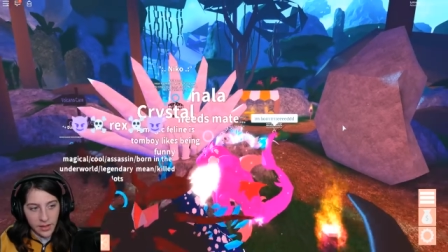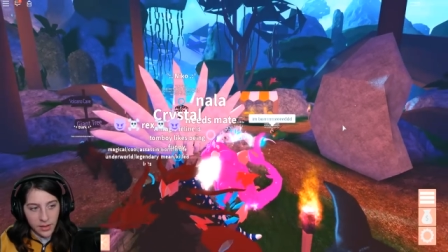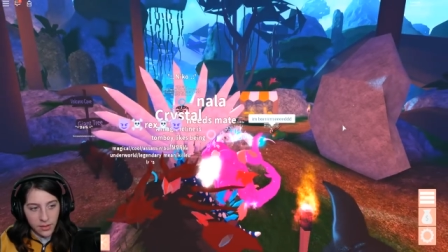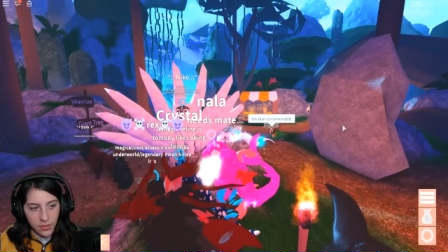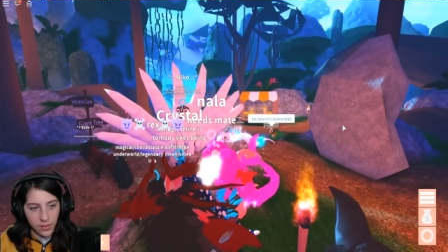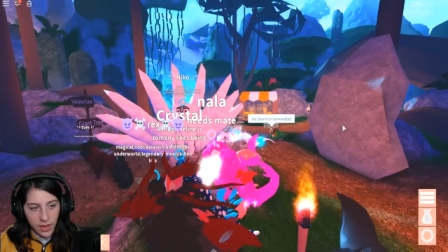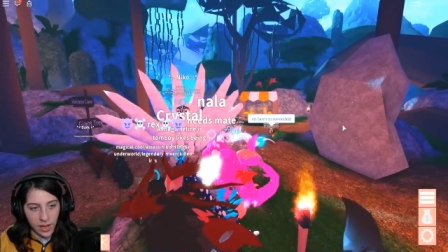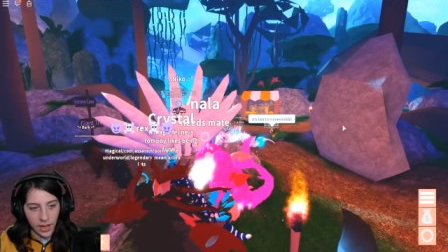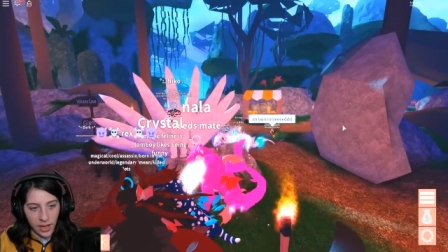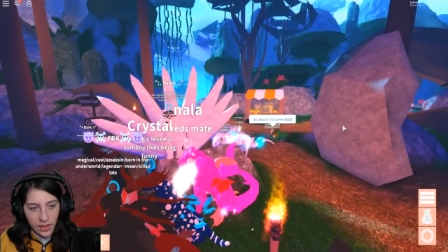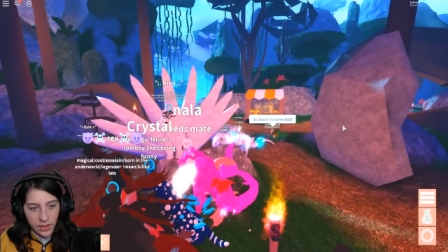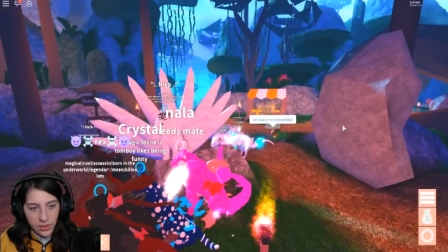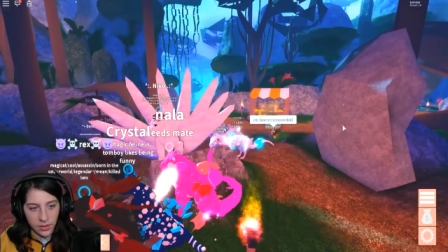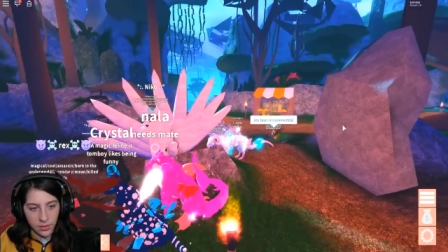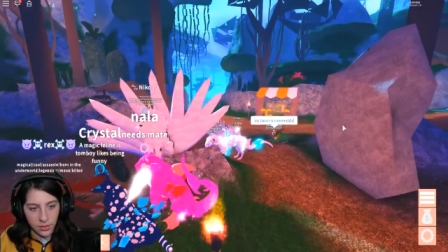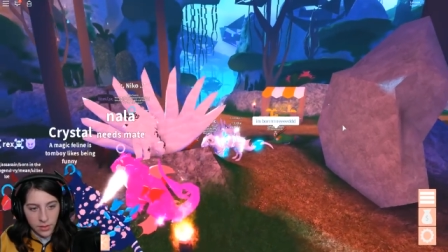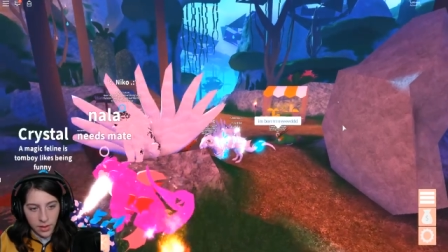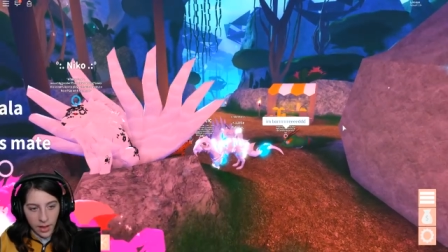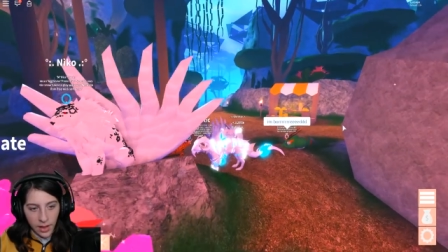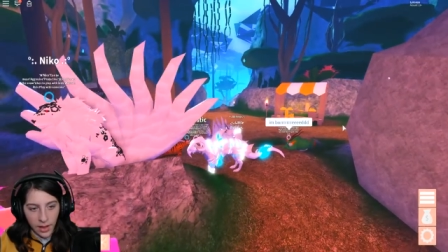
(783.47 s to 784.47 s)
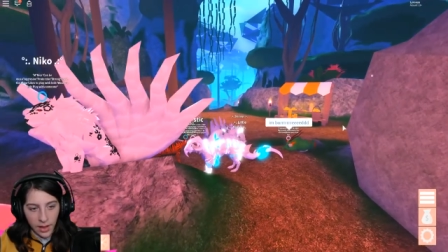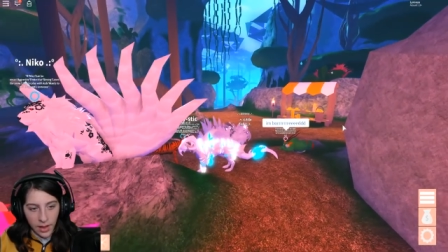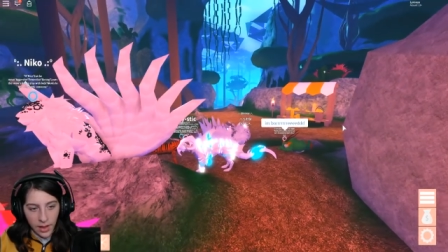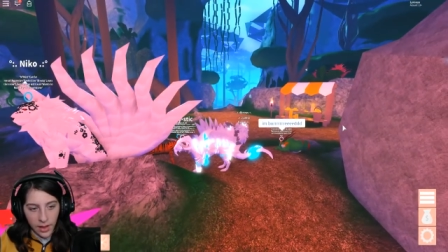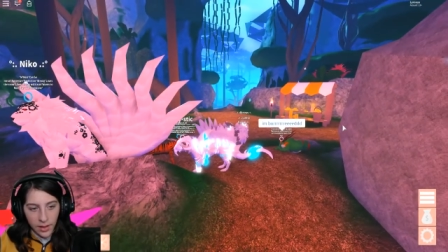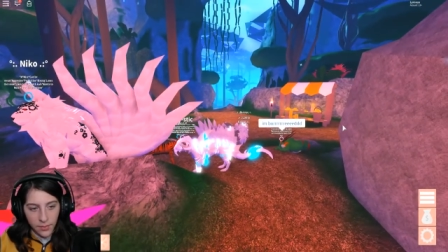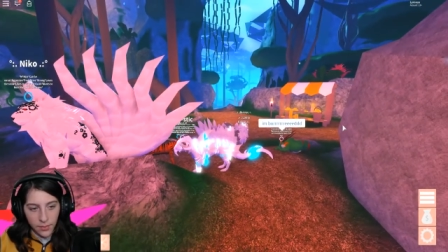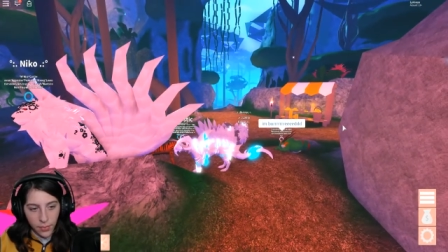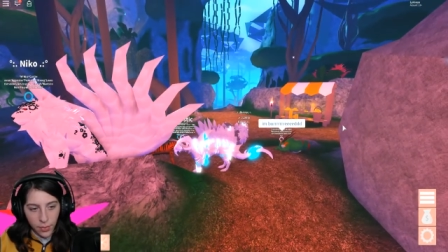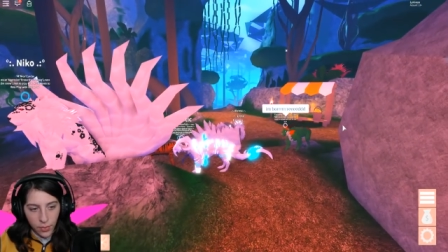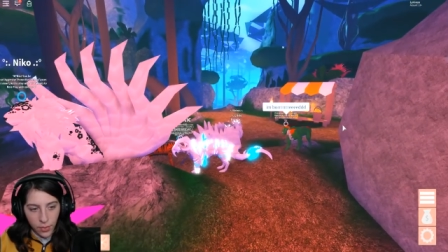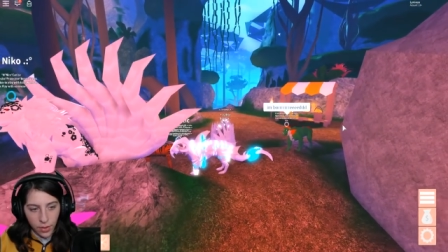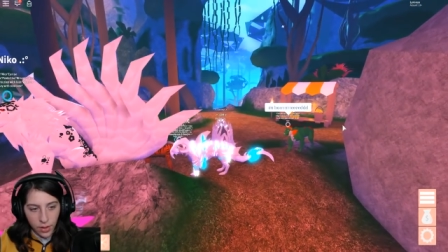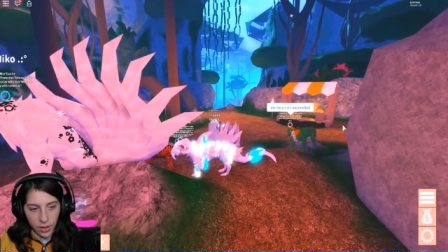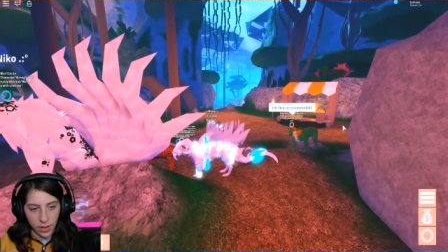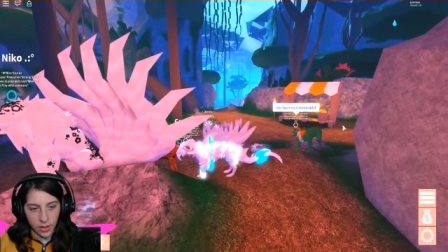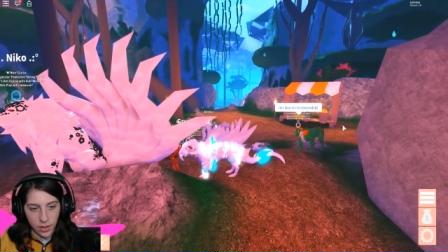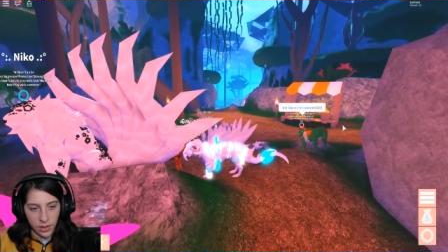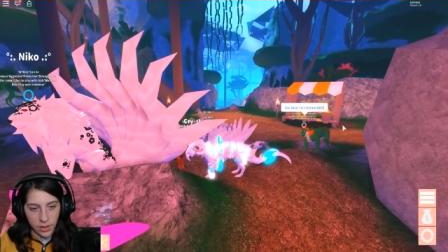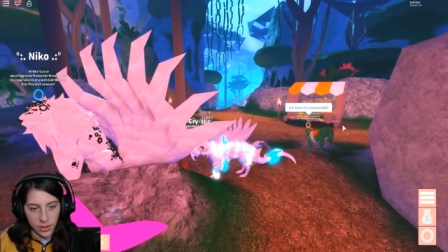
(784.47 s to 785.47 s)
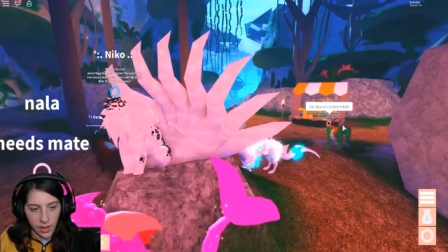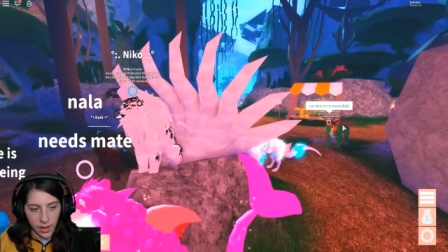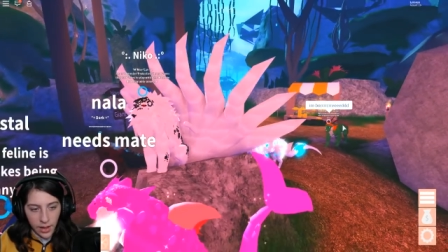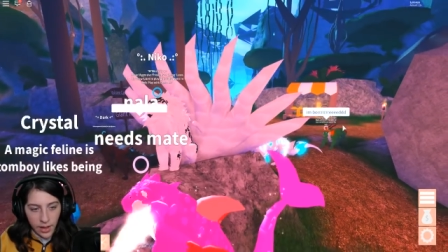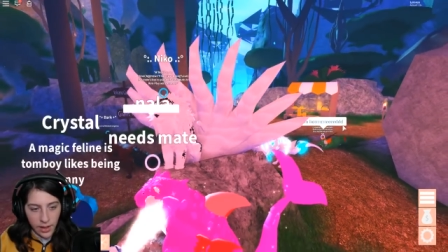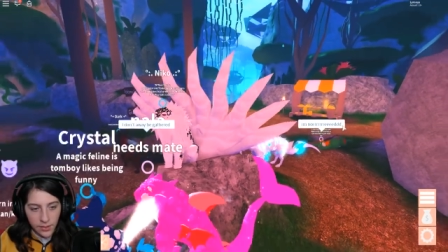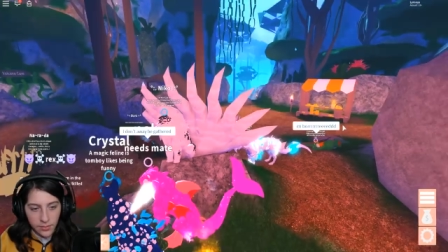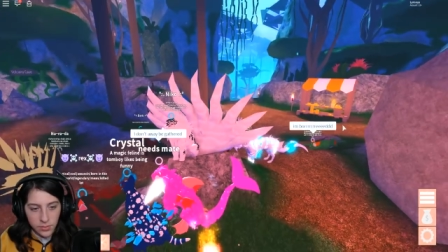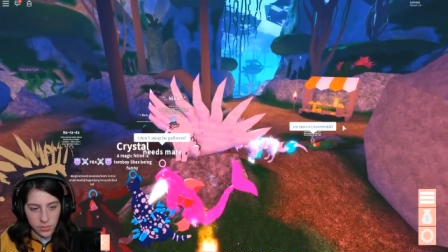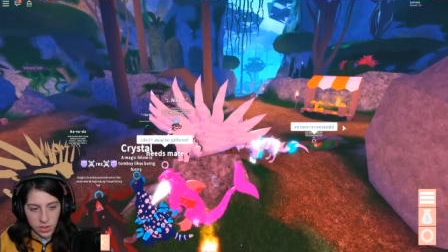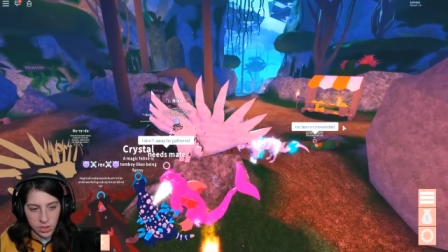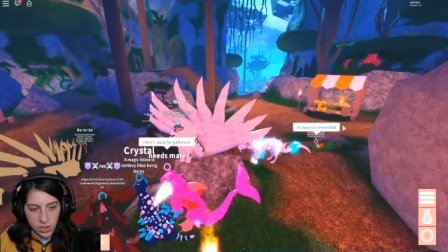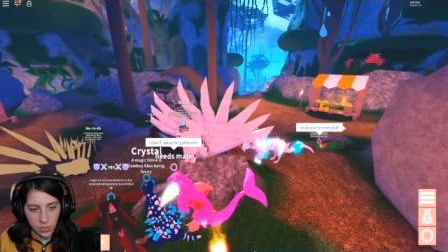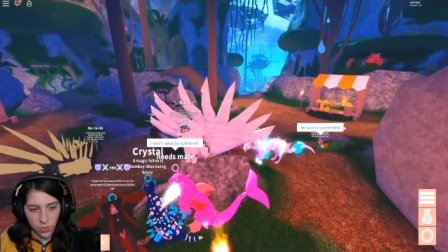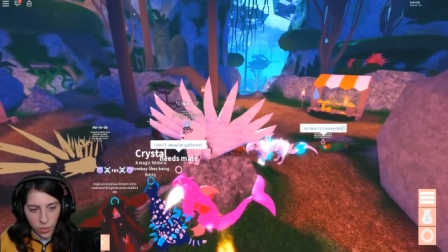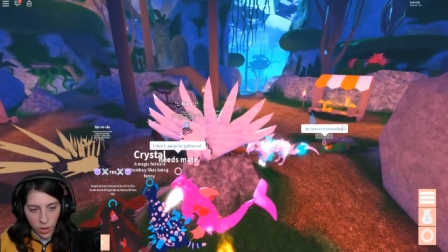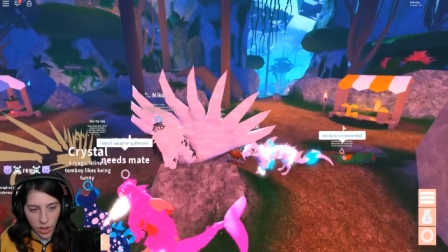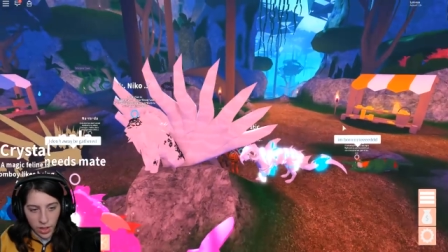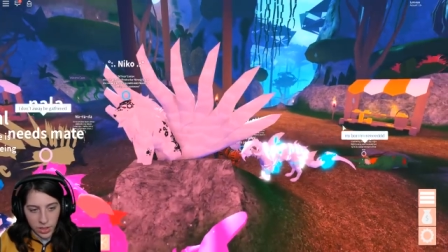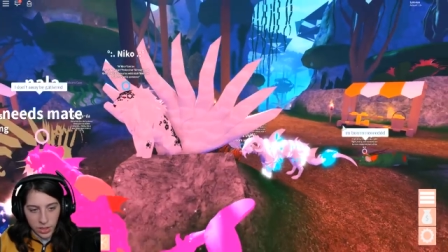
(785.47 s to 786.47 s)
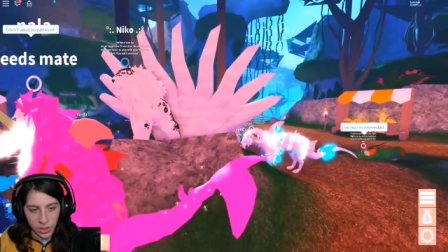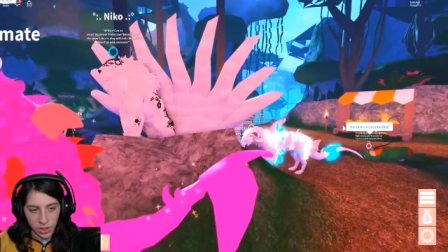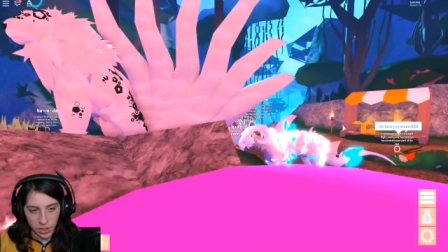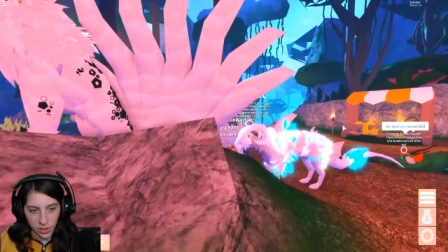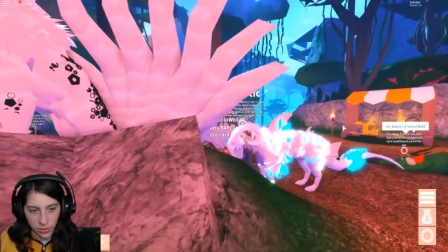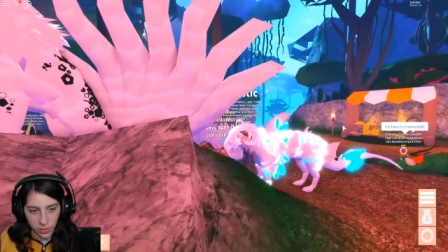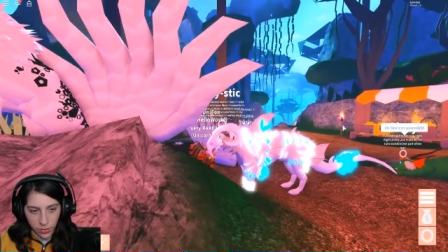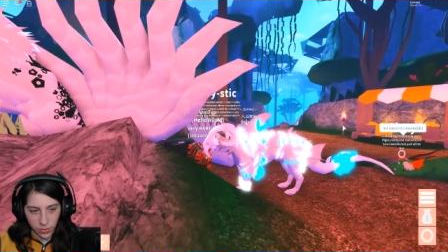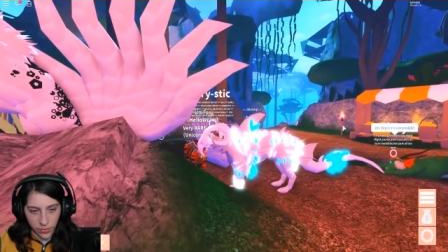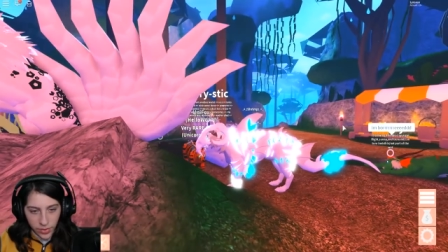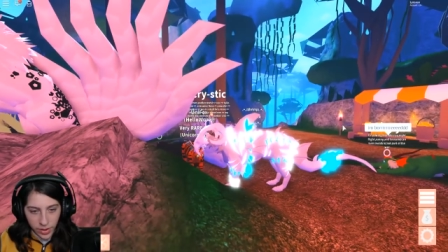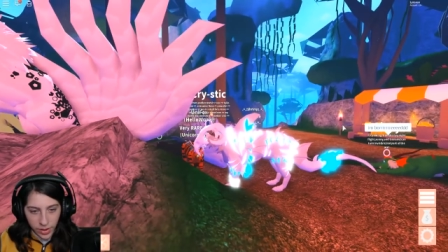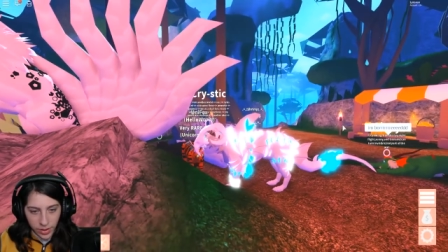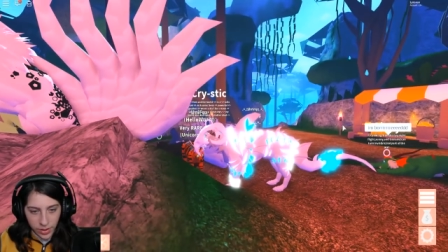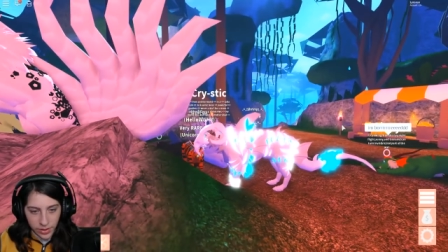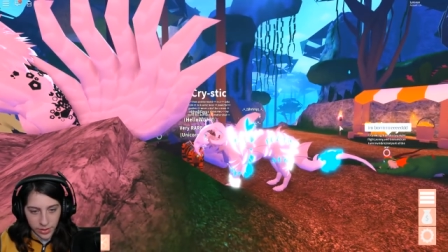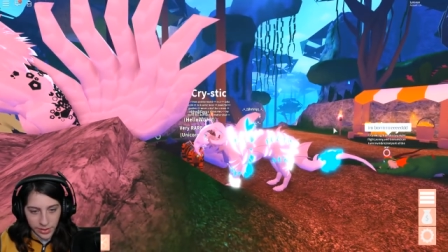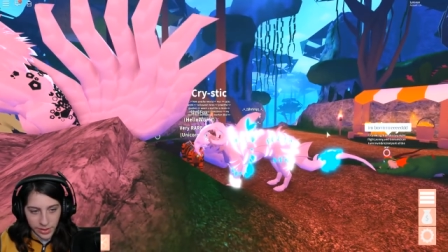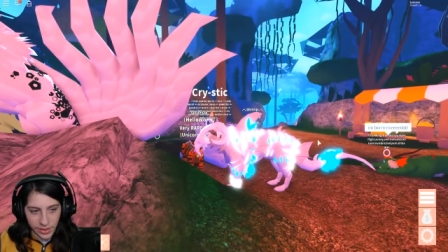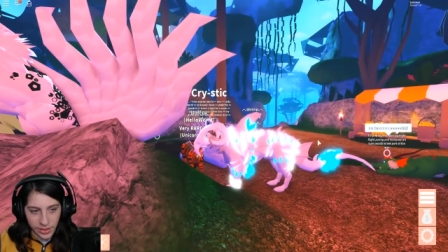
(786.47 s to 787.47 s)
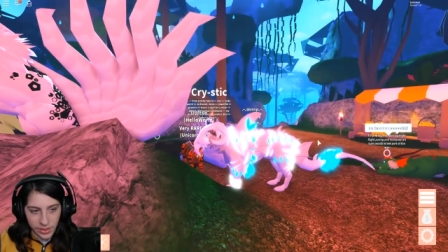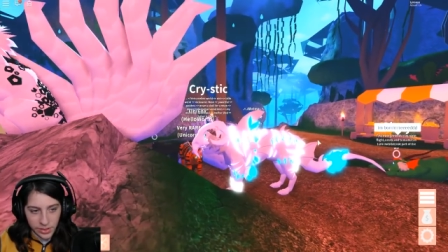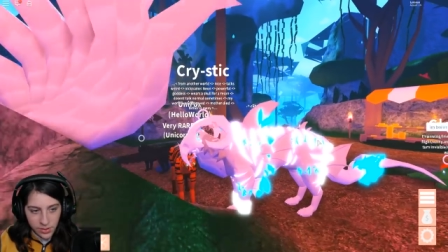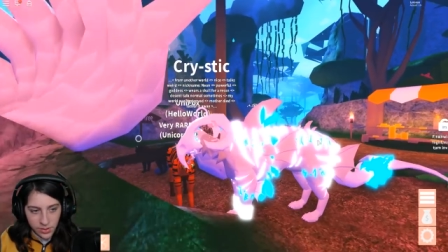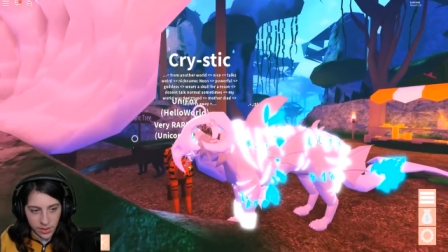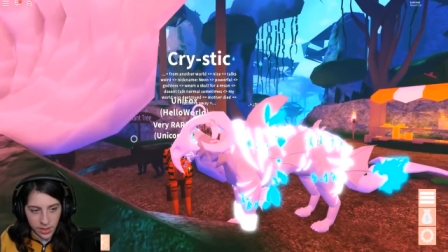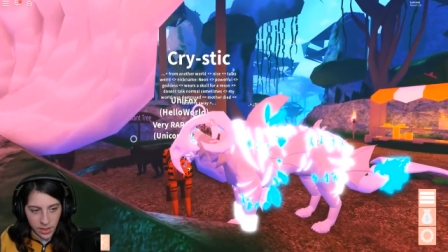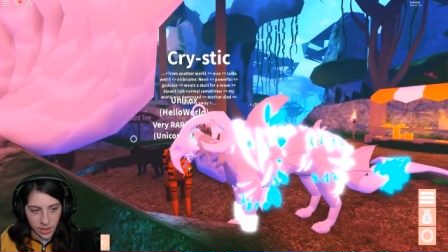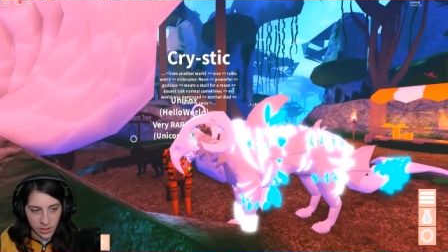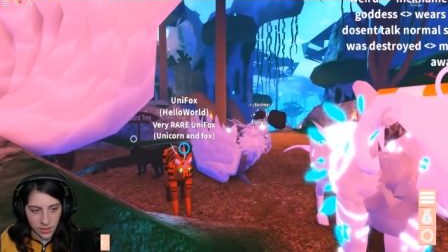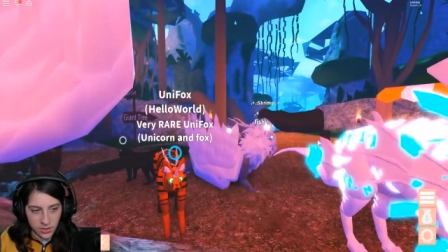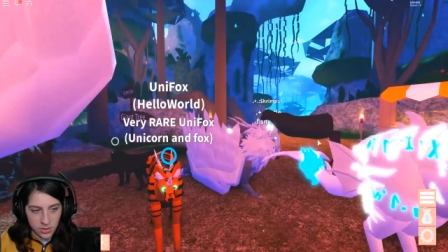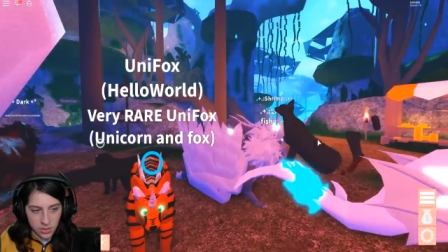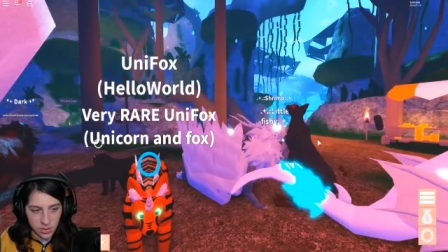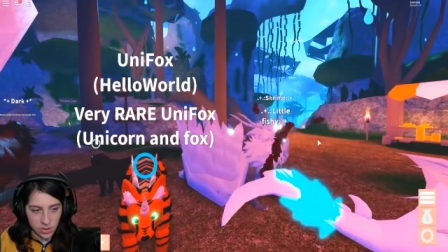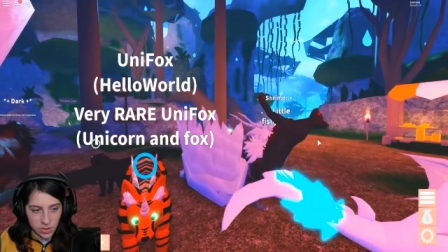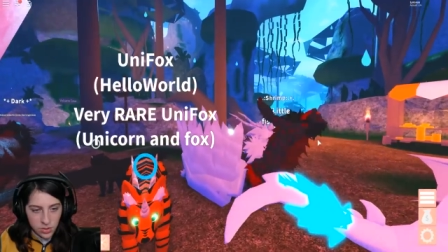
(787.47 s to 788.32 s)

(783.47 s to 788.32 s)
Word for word: You can't do that. I'm bored. I'm just watching. Oh my goodness, your character's